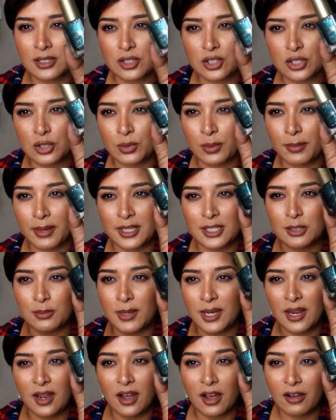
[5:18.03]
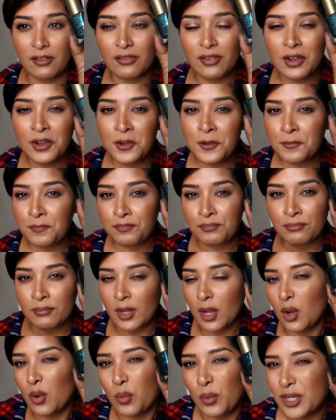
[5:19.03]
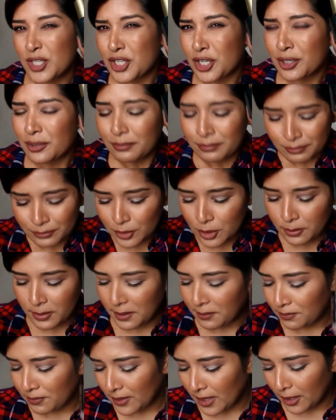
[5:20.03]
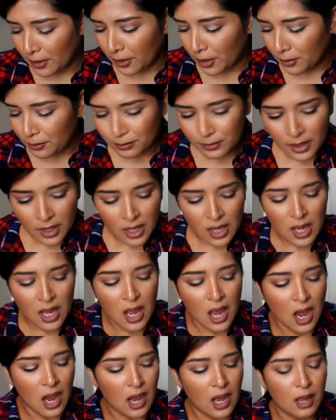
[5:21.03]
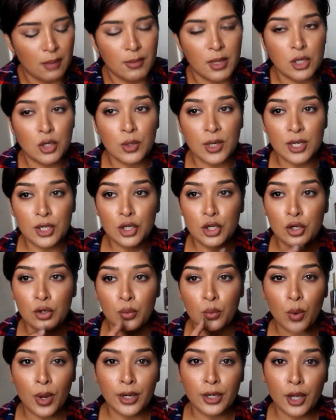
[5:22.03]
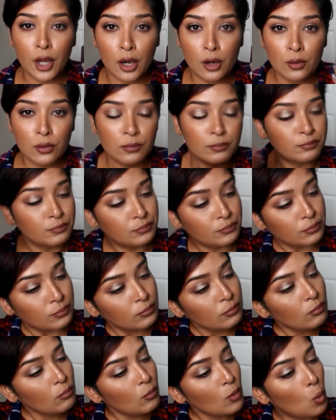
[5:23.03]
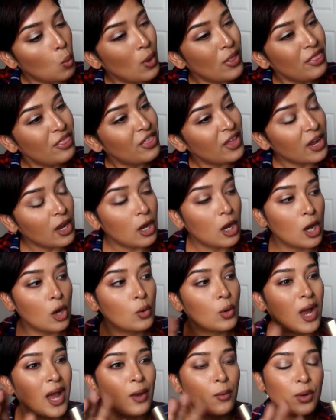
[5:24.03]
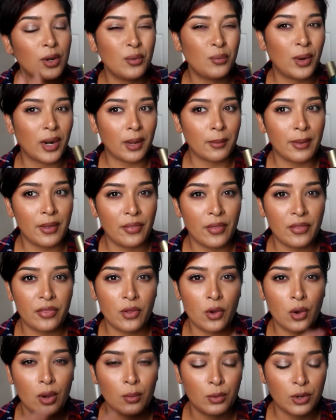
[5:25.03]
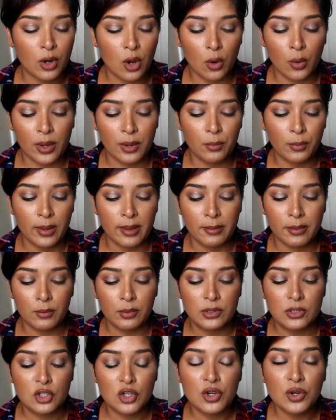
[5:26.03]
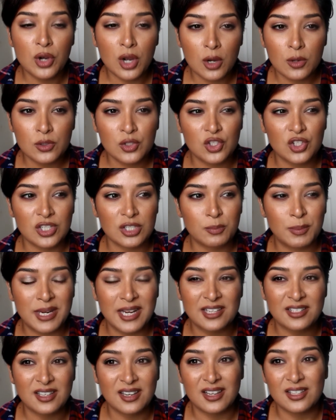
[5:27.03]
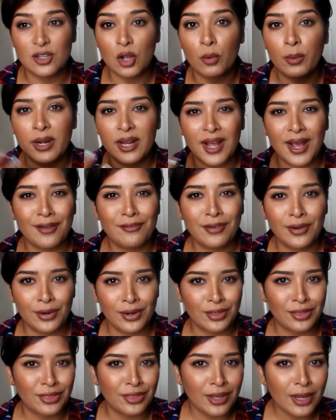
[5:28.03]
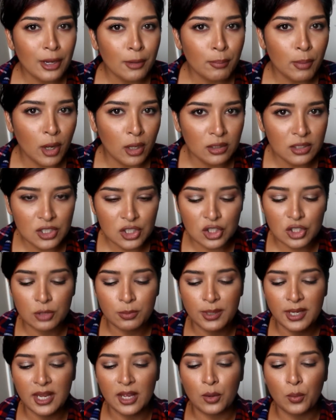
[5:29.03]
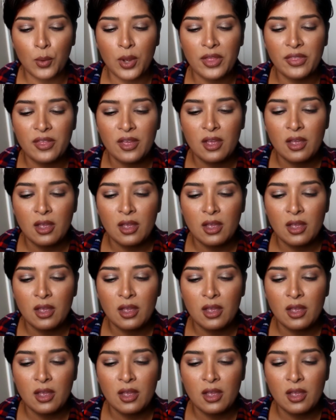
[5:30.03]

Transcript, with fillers: It just reminds me of winter to me. I don't know. Um, you can do one coat, one thick coat. I wouldn't recommend that though. I would go in maybe with two coats just because it is already a very thick polish to begin with.